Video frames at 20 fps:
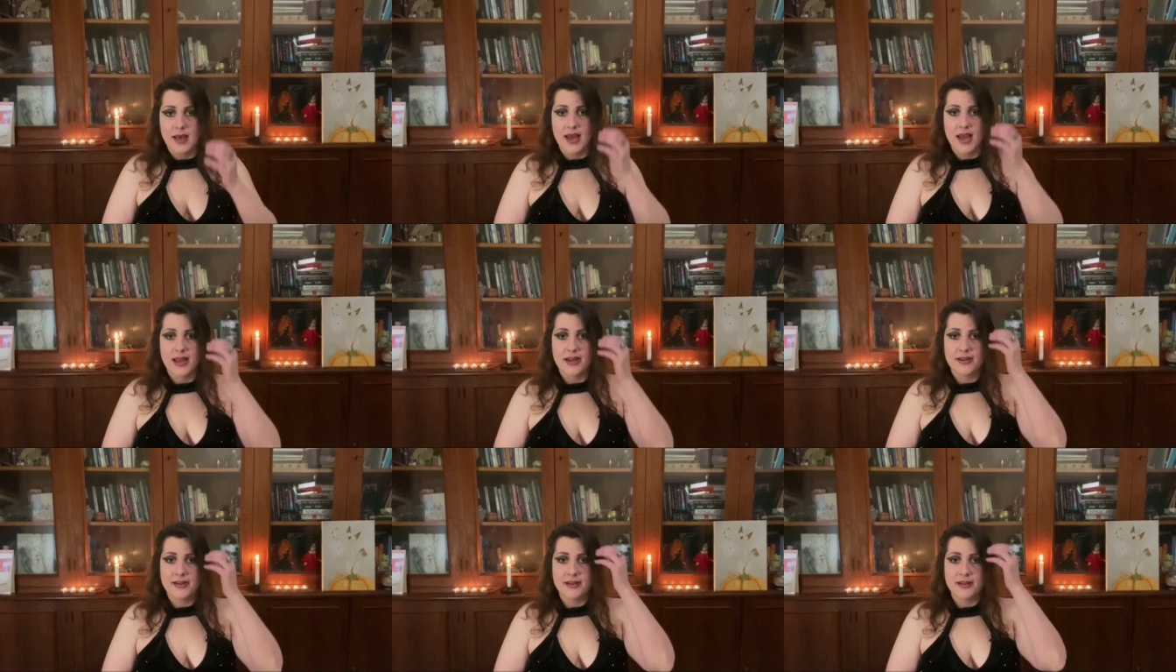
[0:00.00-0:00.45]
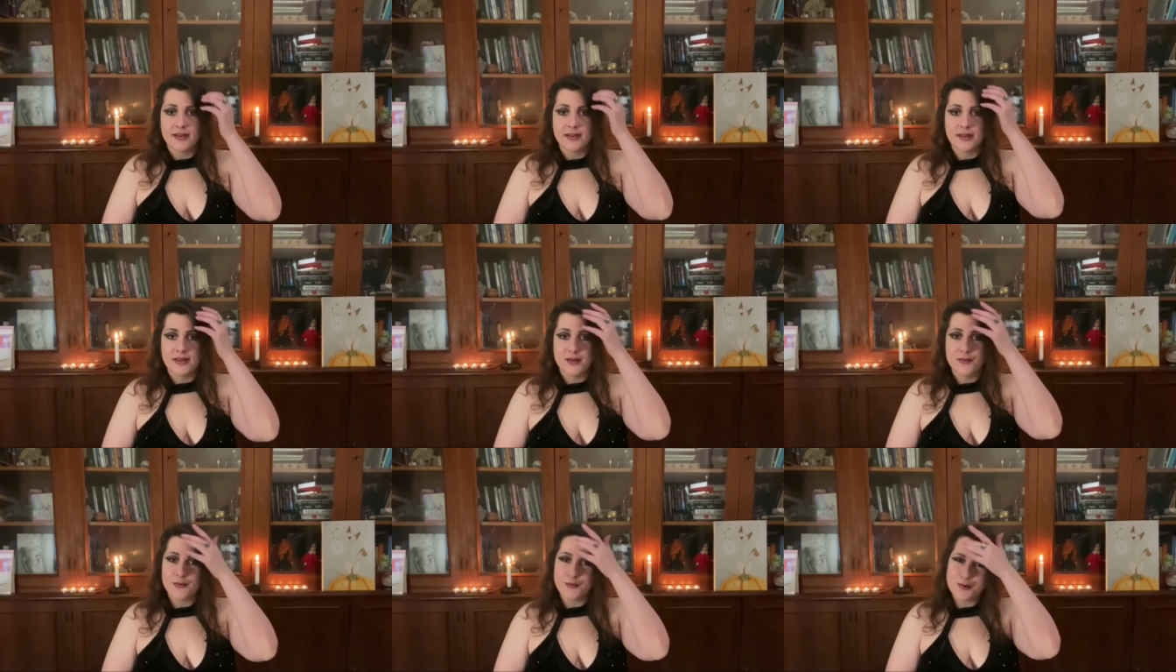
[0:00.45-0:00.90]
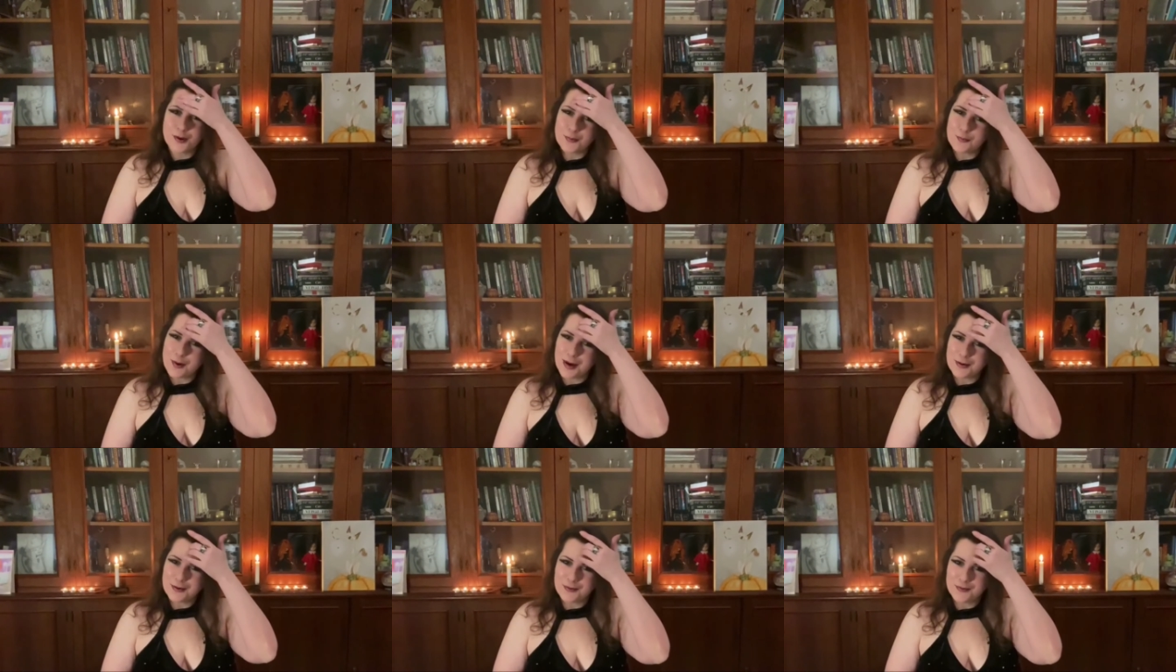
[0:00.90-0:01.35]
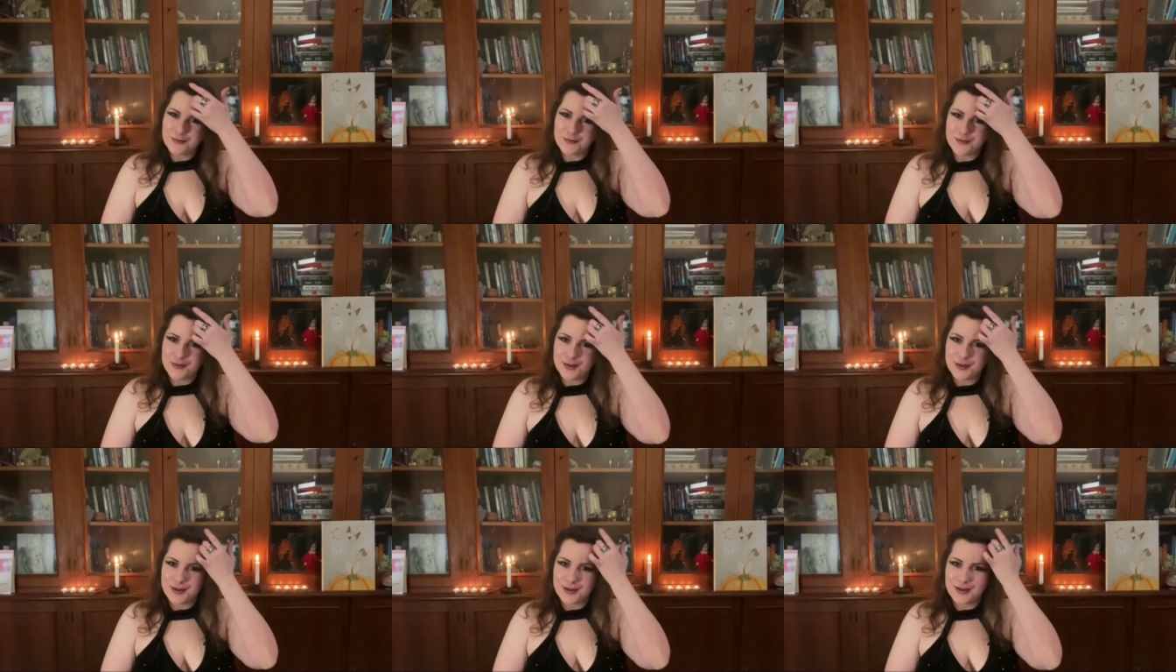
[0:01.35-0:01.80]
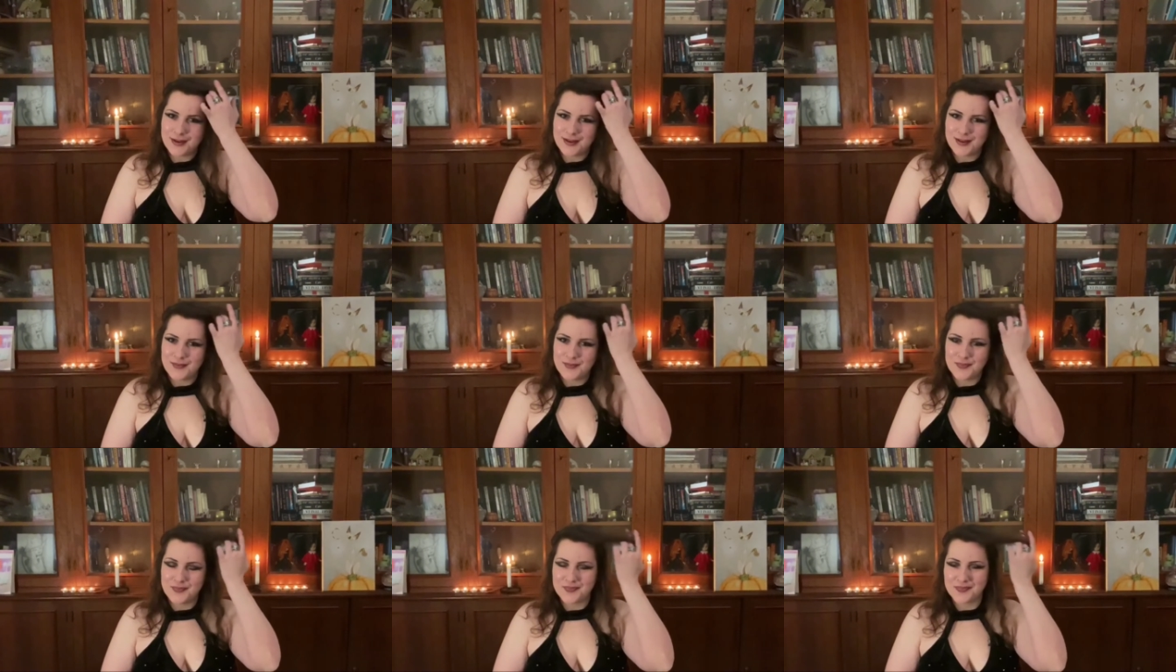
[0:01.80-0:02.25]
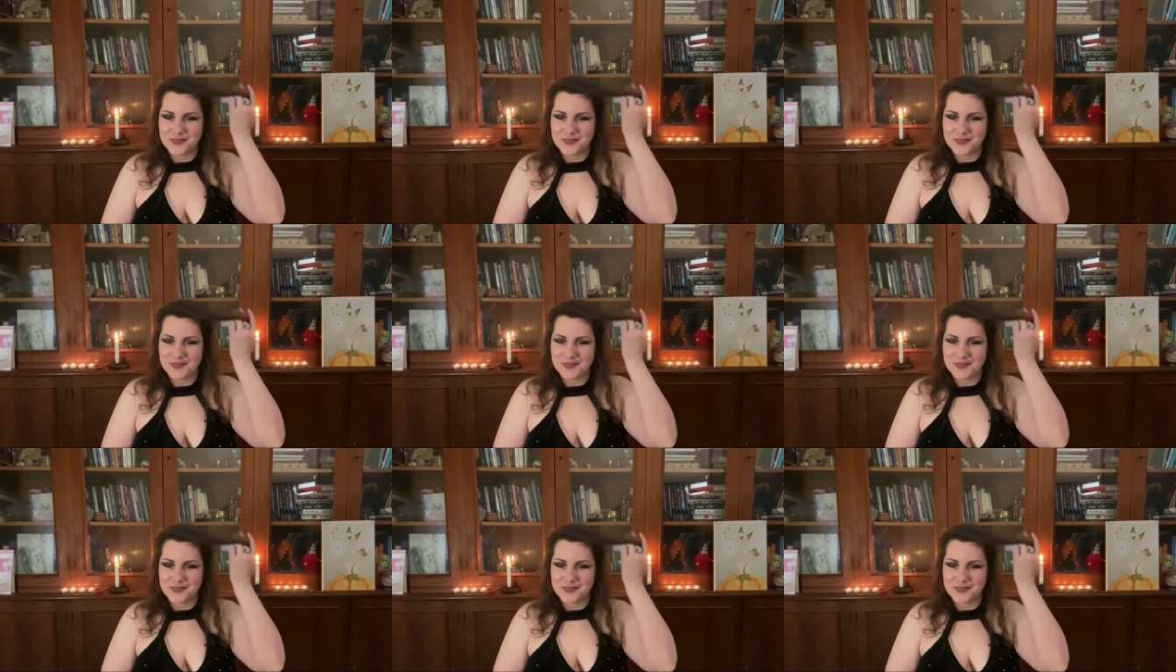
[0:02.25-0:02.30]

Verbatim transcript: And uh, if you are one of uh,